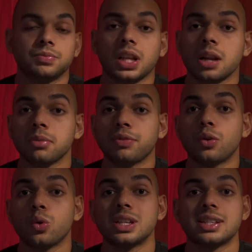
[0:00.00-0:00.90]
And number
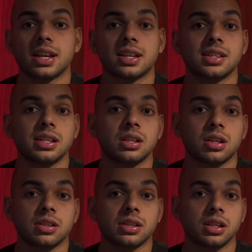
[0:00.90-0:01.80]
4 is XC
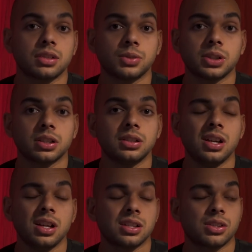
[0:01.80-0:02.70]
currency converter.
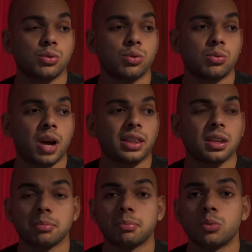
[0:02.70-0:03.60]
So I
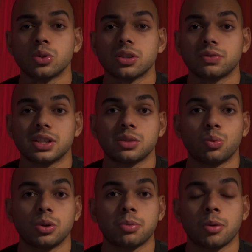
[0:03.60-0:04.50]
think most of us
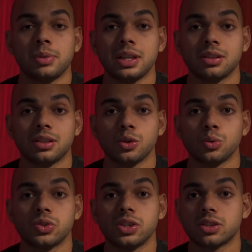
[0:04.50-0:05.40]
would probably
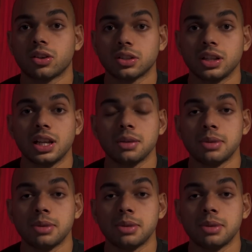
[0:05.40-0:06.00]
use this on a daily